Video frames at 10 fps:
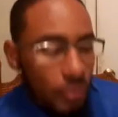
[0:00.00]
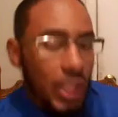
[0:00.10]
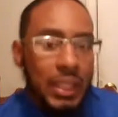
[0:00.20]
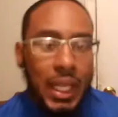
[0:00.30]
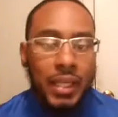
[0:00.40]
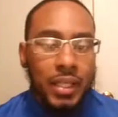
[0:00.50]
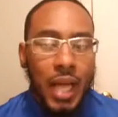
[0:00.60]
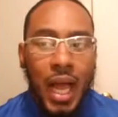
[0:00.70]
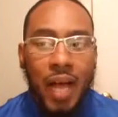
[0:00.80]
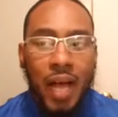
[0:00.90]
like
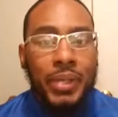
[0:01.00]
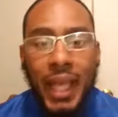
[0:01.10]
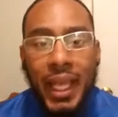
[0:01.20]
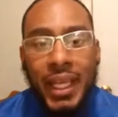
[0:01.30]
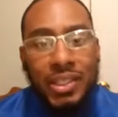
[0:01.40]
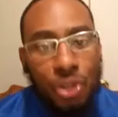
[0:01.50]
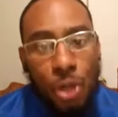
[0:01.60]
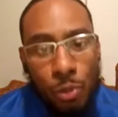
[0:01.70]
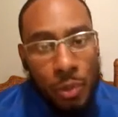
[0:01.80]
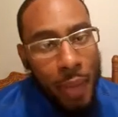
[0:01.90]
I've been hands
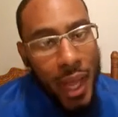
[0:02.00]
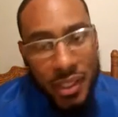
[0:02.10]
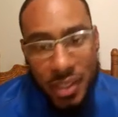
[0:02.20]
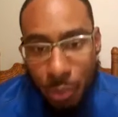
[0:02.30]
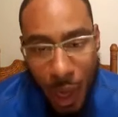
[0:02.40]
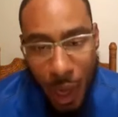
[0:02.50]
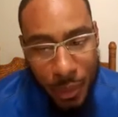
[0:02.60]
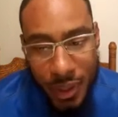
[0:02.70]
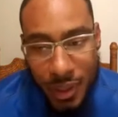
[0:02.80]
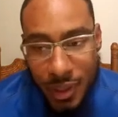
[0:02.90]
on with managing
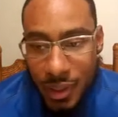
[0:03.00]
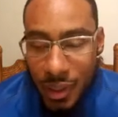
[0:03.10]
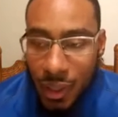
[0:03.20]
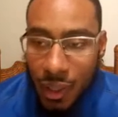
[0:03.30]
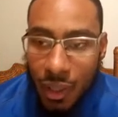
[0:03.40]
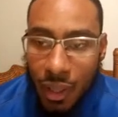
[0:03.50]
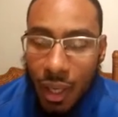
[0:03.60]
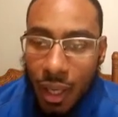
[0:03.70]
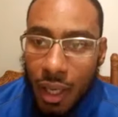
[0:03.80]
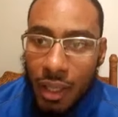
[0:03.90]
properties.
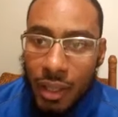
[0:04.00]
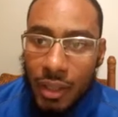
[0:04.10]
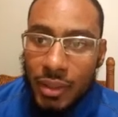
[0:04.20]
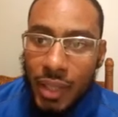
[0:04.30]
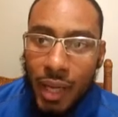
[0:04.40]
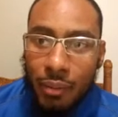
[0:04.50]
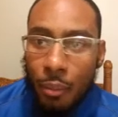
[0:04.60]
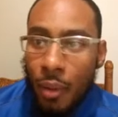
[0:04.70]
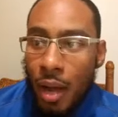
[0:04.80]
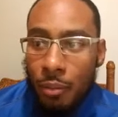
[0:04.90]
Like my
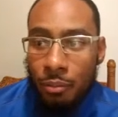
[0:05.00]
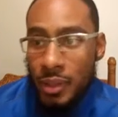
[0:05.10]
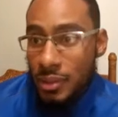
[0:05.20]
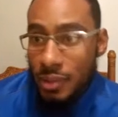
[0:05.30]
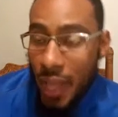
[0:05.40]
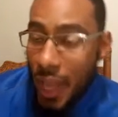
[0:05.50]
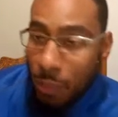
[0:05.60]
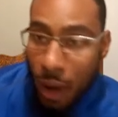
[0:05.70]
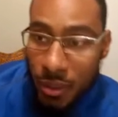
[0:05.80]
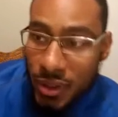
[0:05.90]
mom has had
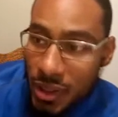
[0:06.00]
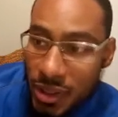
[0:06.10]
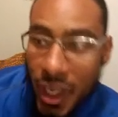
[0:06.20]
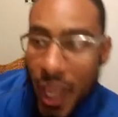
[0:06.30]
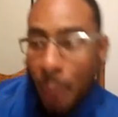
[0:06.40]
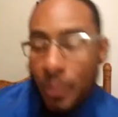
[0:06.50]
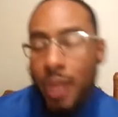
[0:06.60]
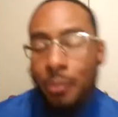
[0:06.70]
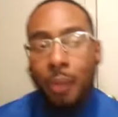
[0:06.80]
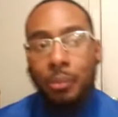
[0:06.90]
properties that she had me
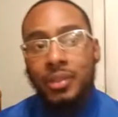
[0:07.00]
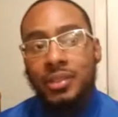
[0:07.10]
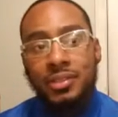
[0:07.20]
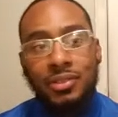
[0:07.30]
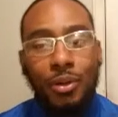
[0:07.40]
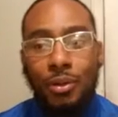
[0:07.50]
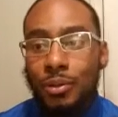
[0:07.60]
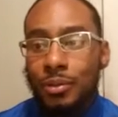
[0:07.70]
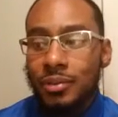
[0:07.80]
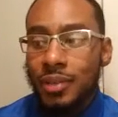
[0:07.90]
and my brothers
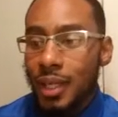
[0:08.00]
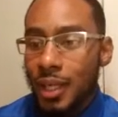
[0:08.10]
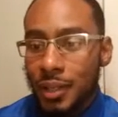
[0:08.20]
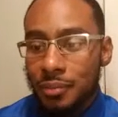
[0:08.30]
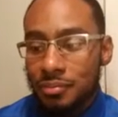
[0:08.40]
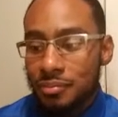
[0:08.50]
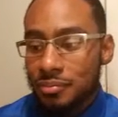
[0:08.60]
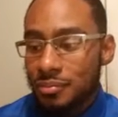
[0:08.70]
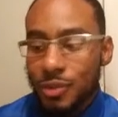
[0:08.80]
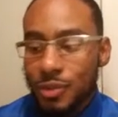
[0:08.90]
go.
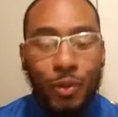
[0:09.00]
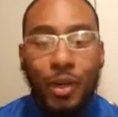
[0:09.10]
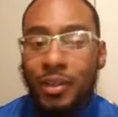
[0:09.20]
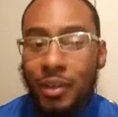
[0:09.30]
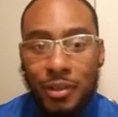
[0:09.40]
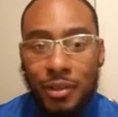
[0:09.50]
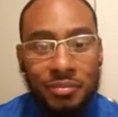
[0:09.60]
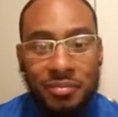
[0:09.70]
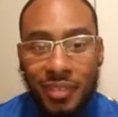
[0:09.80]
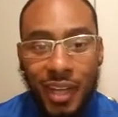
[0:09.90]
We was working on them.
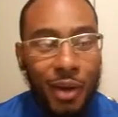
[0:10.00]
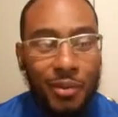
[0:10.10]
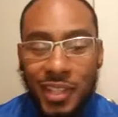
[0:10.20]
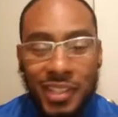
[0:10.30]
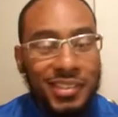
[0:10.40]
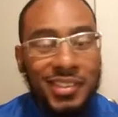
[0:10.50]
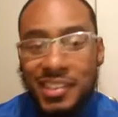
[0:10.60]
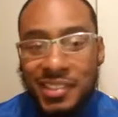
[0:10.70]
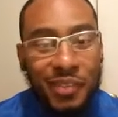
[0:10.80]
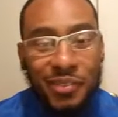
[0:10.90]
I was like
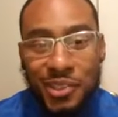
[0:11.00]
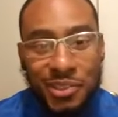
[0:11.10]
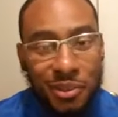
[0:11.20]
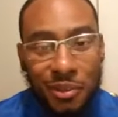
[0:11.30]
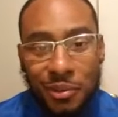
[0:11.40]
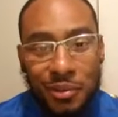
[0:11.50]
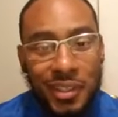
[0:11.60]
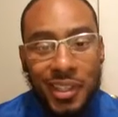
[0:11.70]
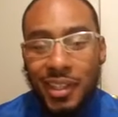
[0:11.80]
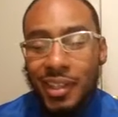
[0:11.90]
6, 7 years old,
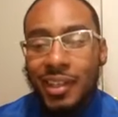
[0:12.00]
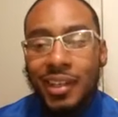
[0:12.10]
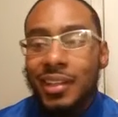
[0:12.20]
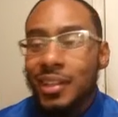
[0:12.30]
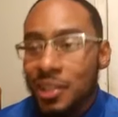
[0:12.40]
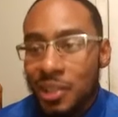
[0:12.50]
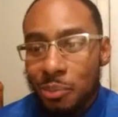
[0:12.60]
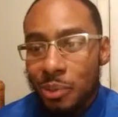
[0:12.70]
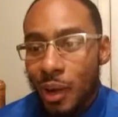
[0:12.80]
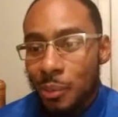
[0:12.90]
cleaning up
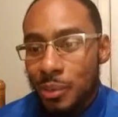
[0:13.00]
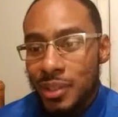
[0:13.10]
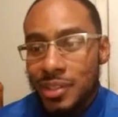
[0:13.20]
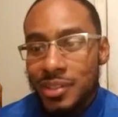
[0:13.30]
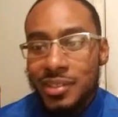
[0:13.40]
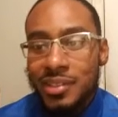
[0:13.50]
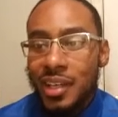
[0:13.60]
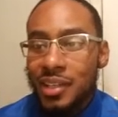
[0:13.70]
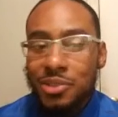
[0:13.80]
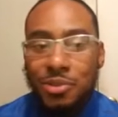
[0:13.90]
properties. She
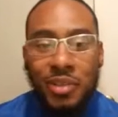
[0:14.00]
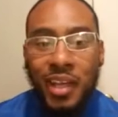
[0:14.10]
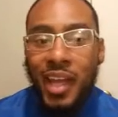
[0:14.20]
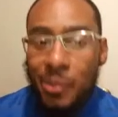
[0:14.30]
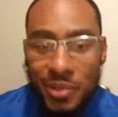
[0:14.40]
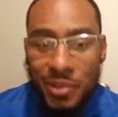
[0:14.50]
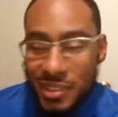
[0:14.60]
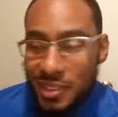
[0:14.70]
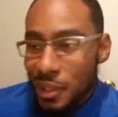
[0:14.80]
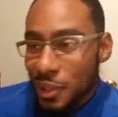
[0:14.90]
had us using hammers and
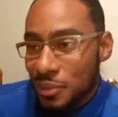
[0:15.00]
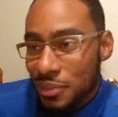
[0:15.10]
stuff.